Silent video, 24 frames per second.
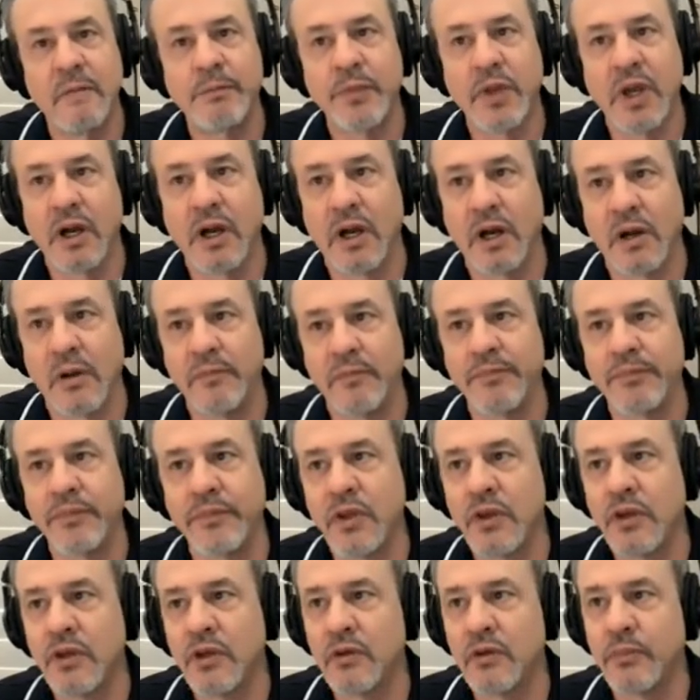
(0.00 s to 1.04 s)

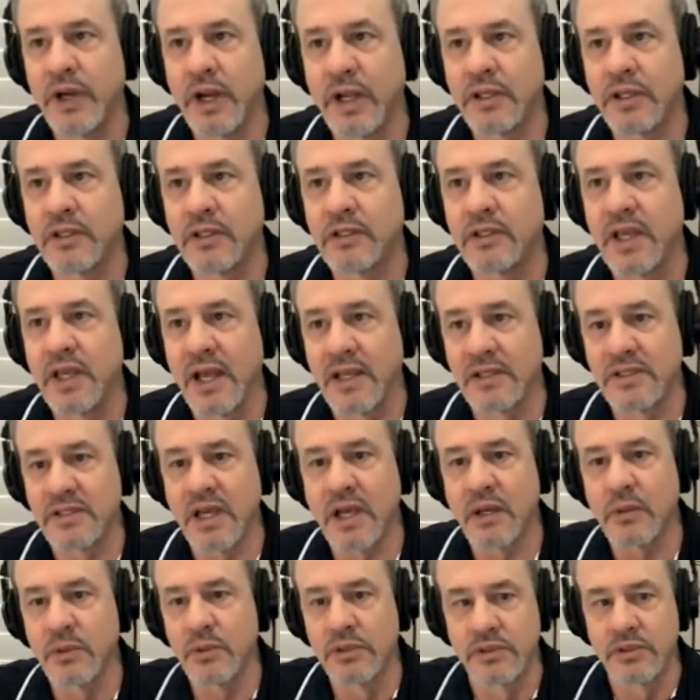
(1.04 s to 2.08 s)
But I
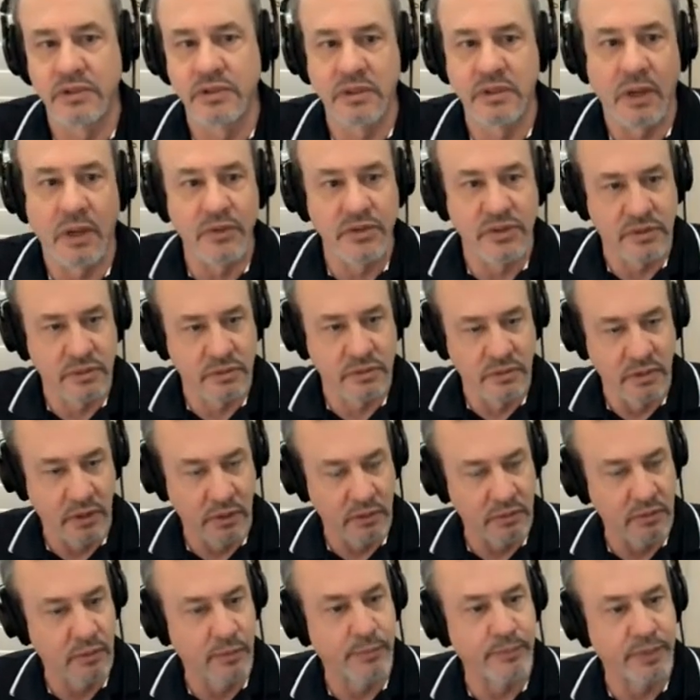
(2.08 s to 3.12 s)
was
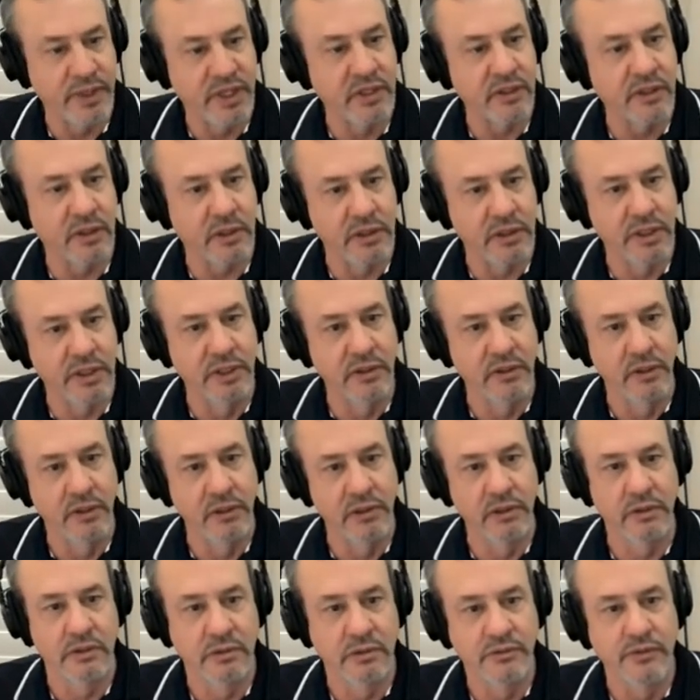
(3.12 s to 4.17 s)
a P&L
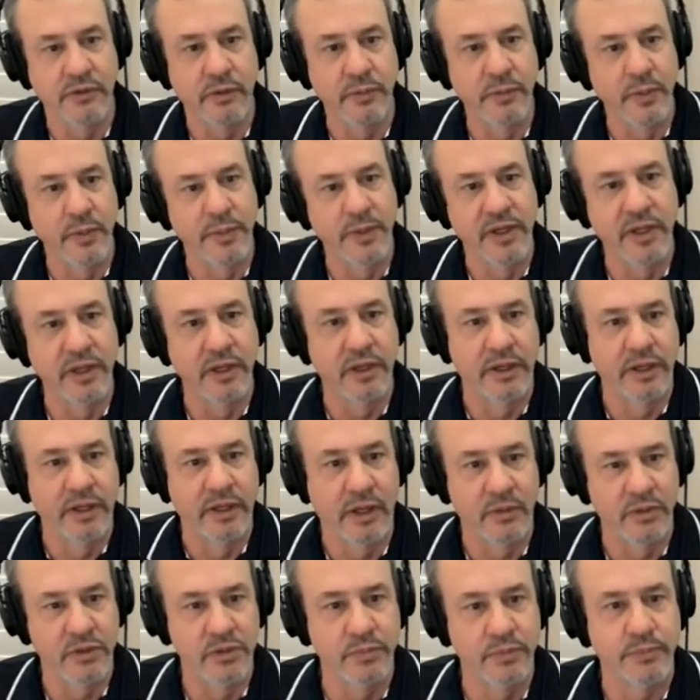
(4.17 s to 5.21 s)
leader from the beginning.
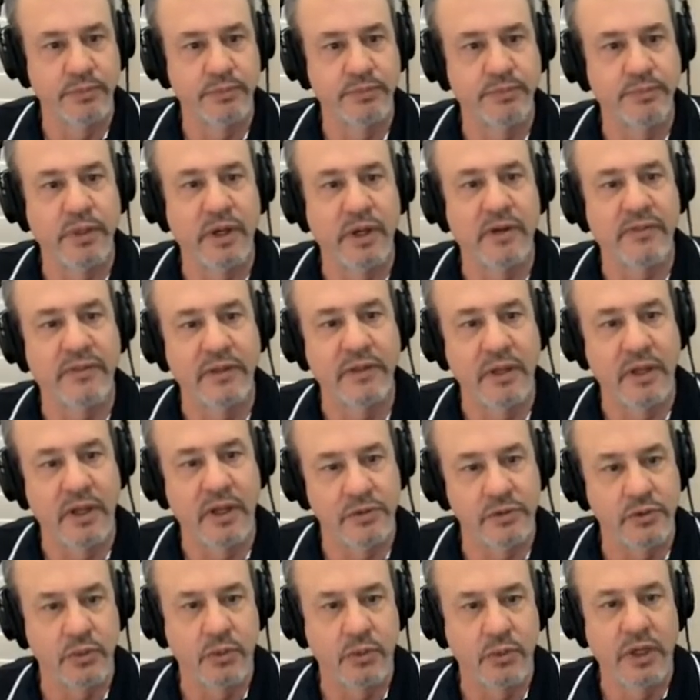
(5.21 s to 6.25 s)
I was profit and
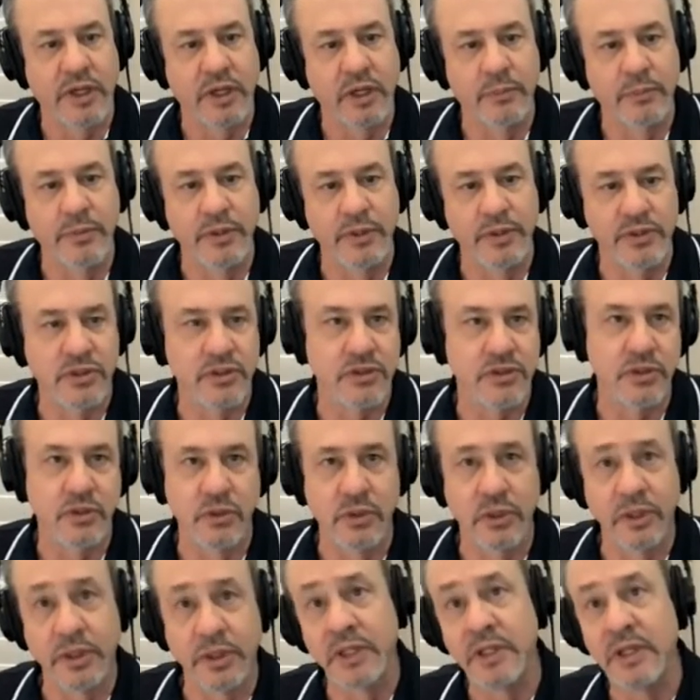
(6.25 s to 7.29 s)
loss running a business
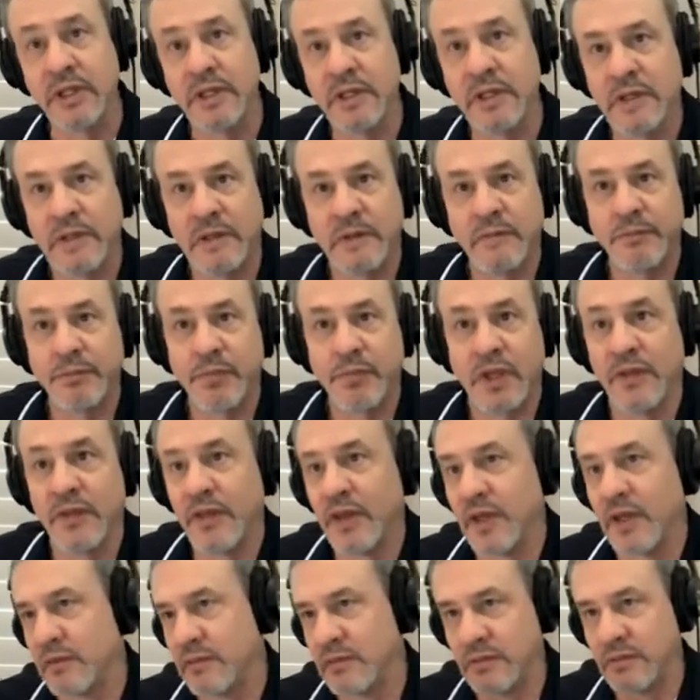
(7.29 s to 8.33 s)
unit, and
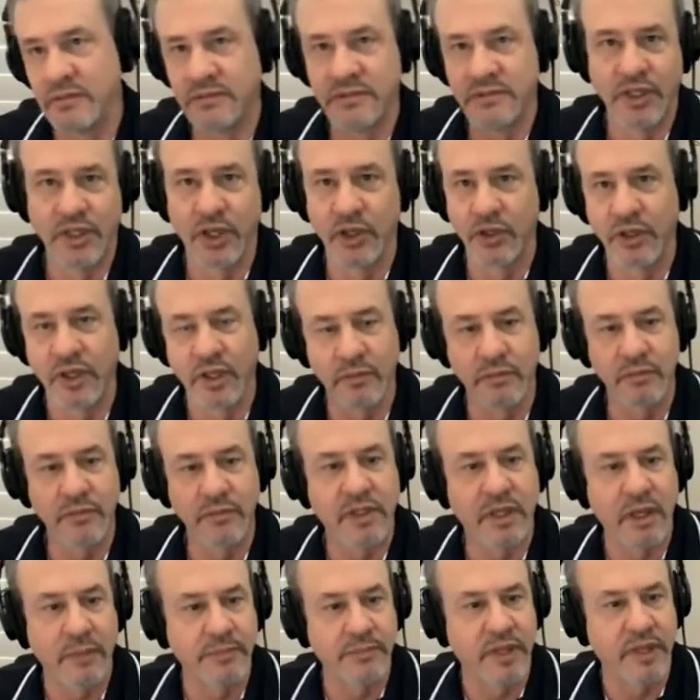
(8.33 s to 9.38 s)
then
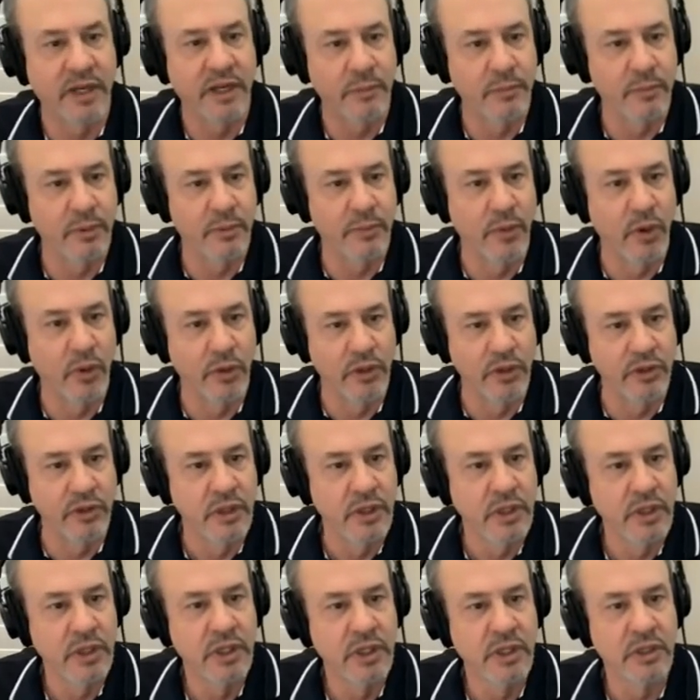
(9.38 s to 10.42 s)
kept getting promoted
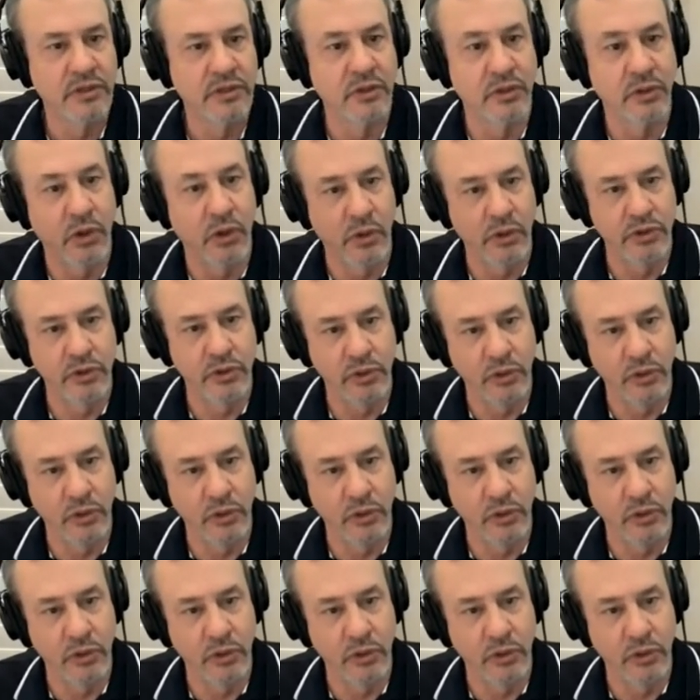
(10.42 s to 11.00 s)
to larger and